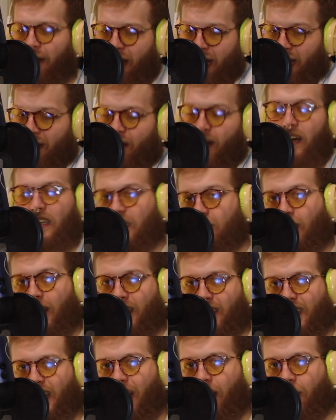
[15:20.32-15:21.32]
I, I lost
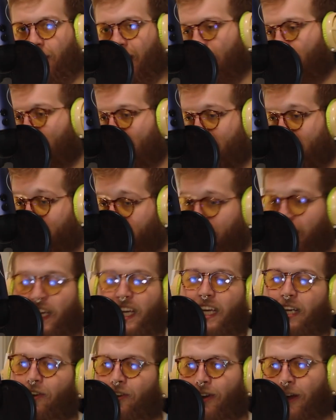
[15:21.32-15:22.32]
myself. I wasn't
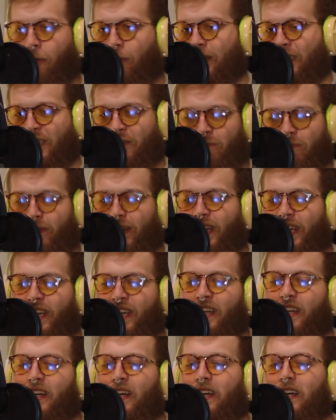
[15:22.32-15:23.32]
here, I wasn't
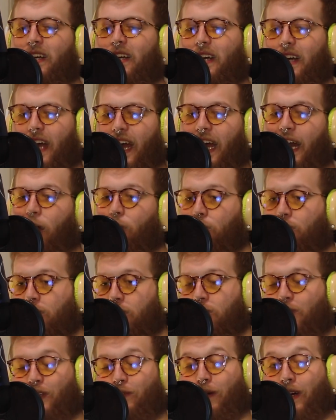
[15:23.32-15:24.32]
me, and I was
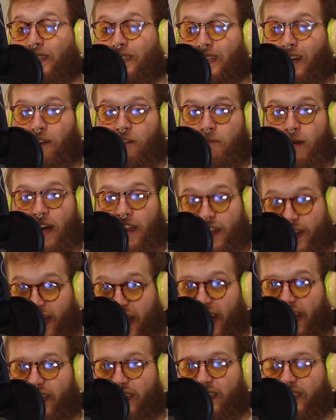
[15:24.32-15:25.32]
losing myself by the
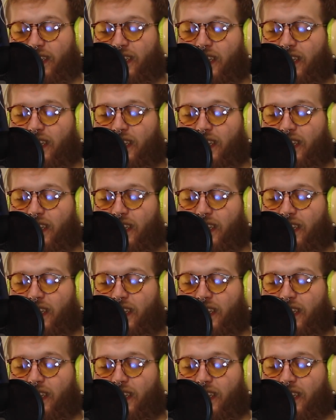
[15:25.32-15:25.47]
day.